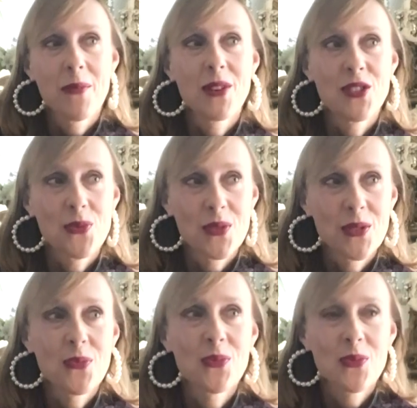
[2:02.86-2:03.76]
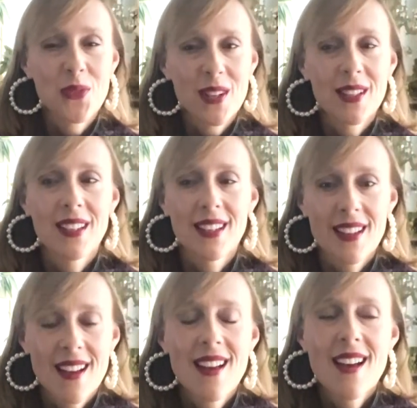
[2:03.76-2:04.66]
which was really
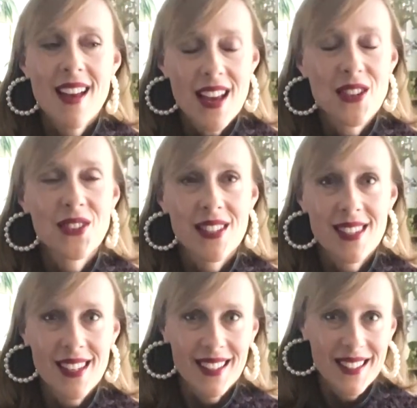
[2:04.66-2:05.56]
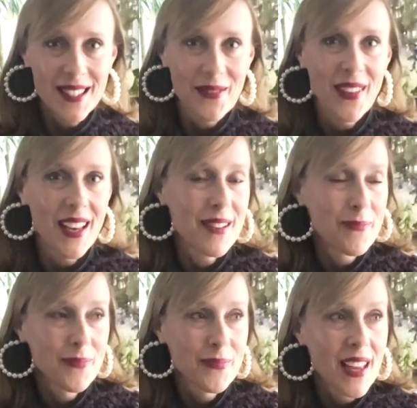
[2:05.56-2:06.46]
interesting to me.
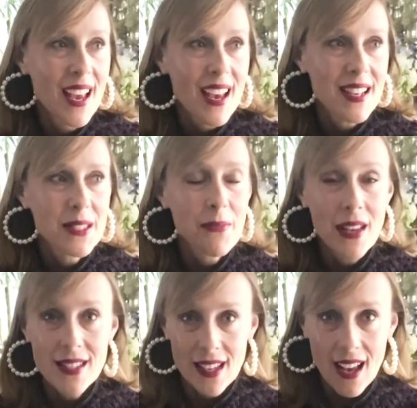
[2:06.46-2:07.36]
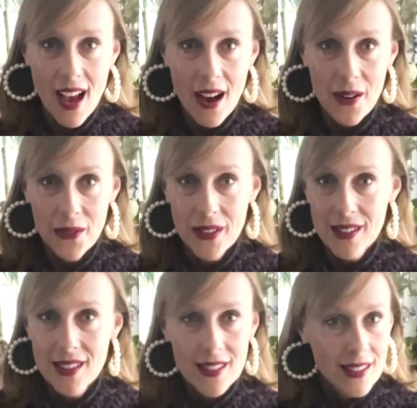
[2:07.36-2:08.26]
It's amazing how
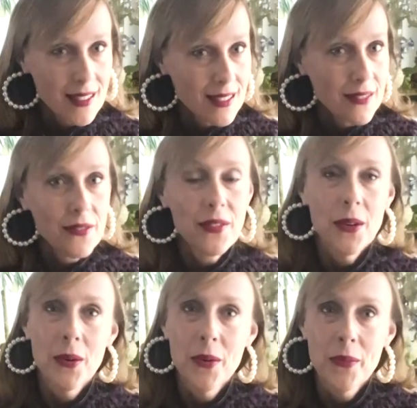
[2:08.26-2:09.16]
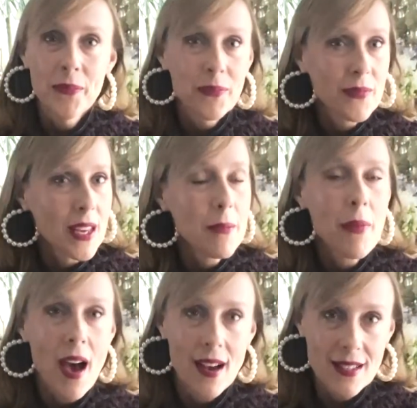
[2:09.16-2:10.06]
film
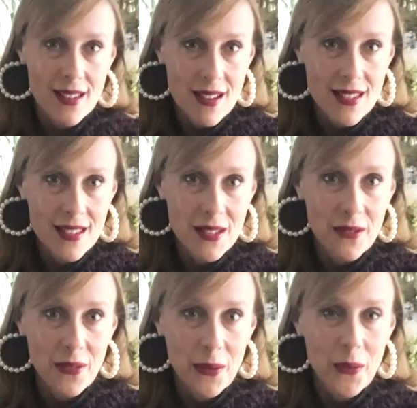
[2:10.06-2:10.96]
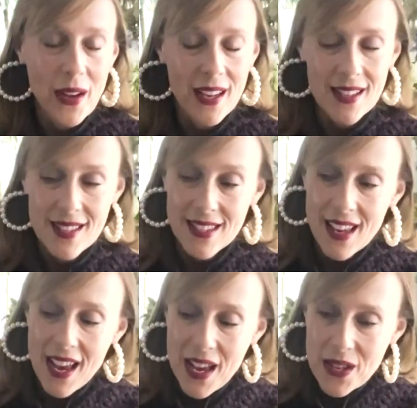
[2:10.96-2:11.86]
impacts us in different ways.
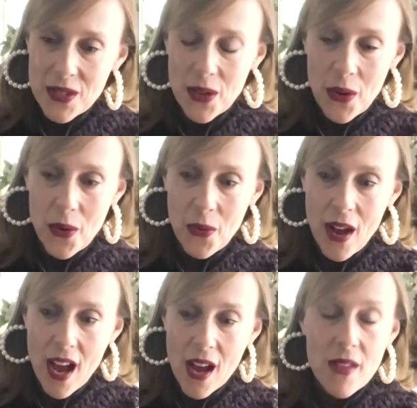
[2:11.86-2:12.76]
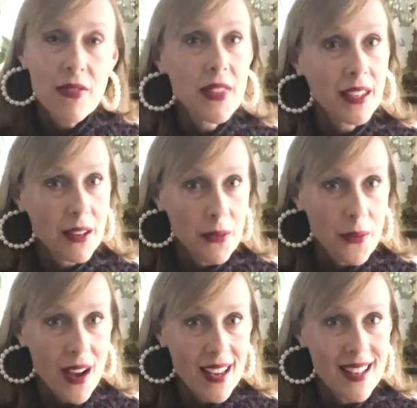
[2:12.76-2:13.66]
So the
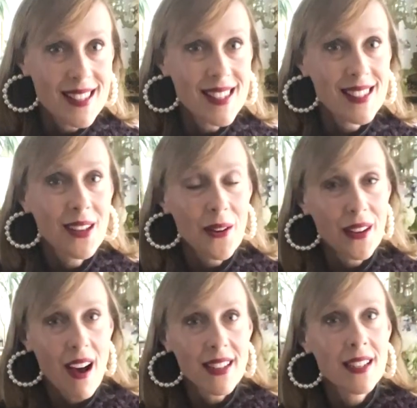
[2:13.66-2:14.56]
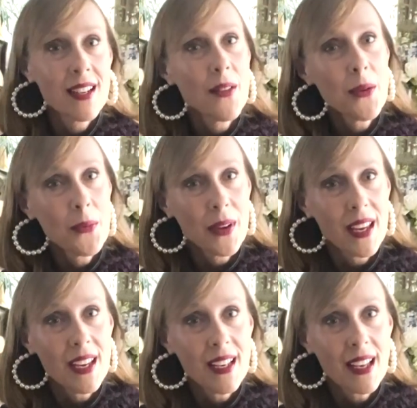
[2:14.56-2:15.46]
giveaway is going on another
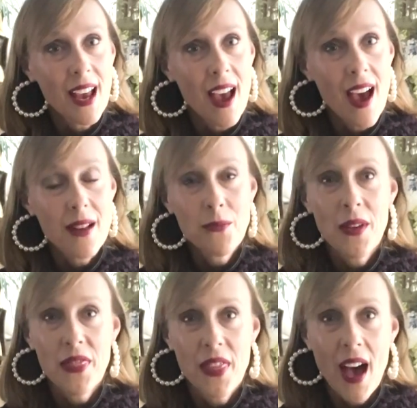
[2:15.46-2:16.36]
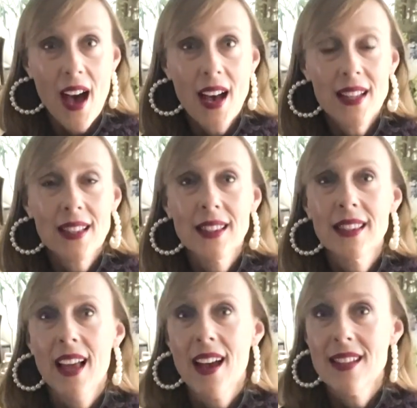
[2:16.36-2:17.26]
week. And with that,
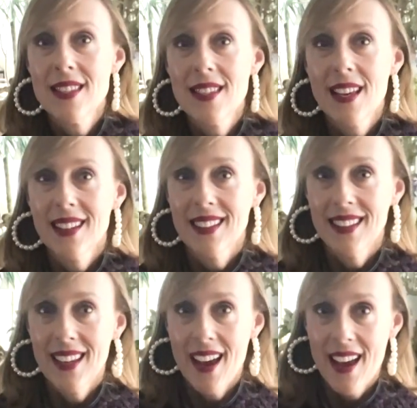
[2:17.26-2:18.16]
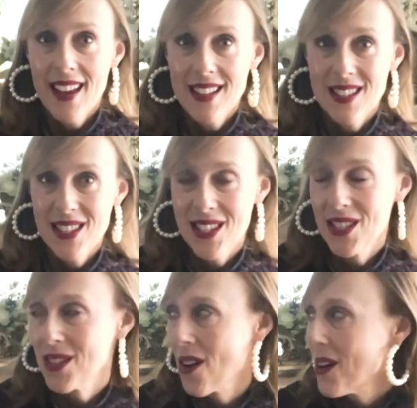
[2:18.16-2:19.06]
let's get
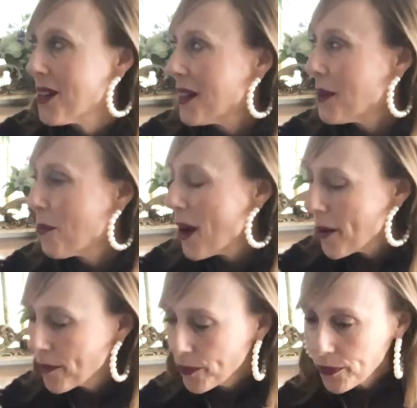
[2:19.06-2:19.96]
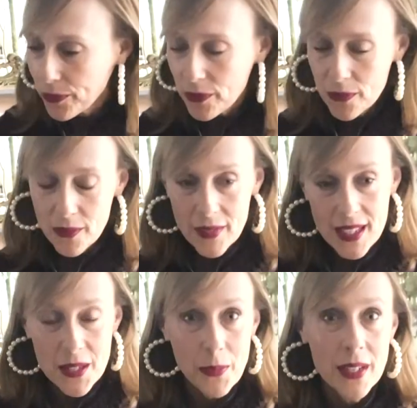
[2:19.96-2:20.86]
started. Well,
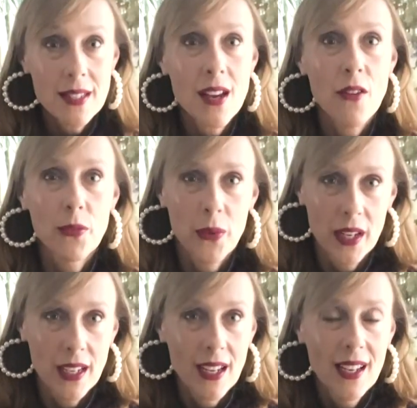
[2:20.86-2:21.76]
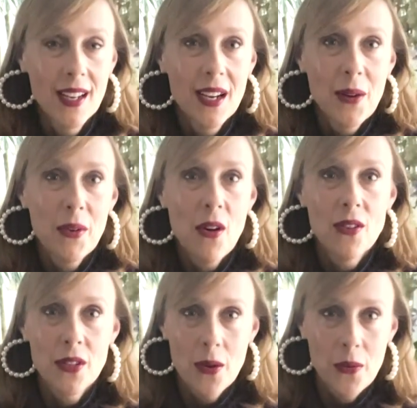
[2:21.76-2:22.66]
it's been a tough week. We all
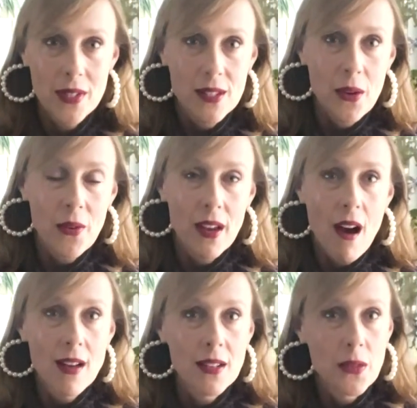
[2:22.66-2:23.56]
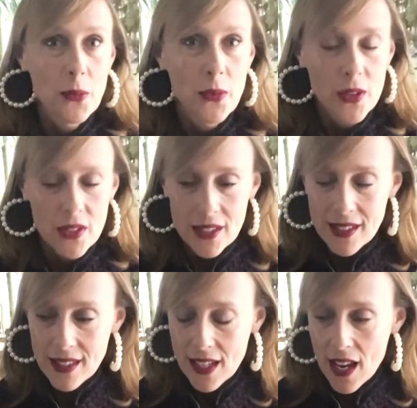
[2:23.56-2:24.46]
know what's going on in the
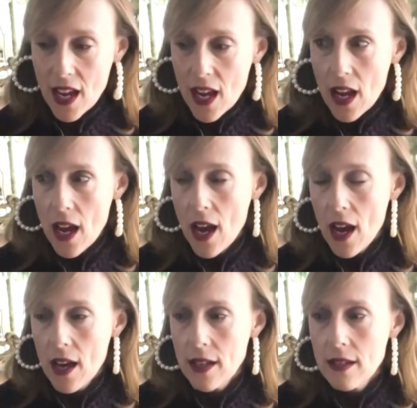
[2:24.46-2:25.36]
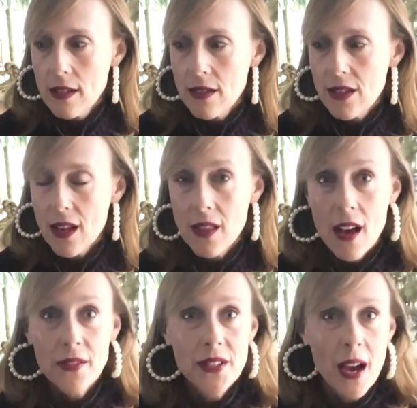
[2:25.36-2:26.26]
world. And a lot
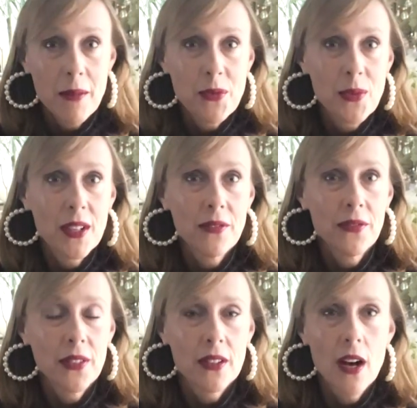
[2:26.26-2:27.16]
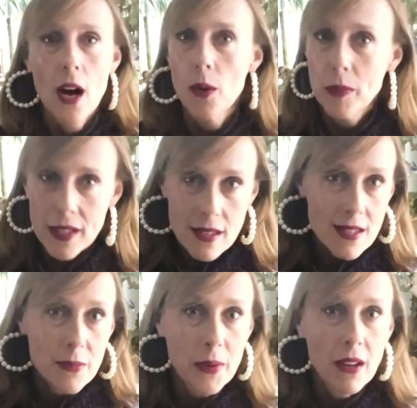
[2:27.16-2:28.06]
of times we could feel
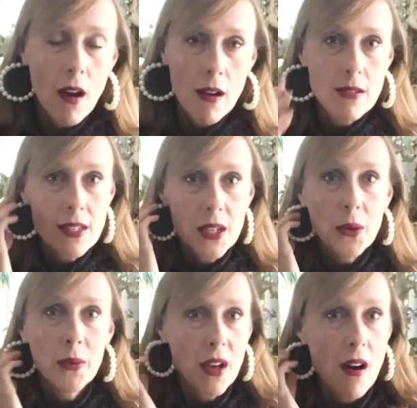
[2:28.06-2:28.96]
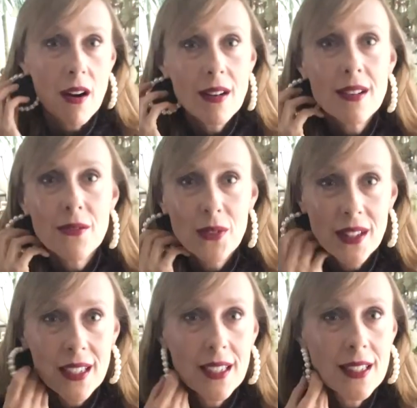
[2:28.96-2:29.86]
helpless because here we are
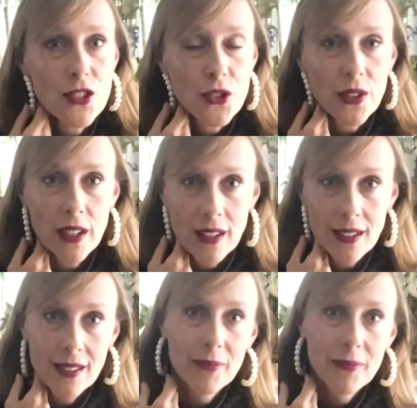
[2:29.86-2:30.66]
really enjoying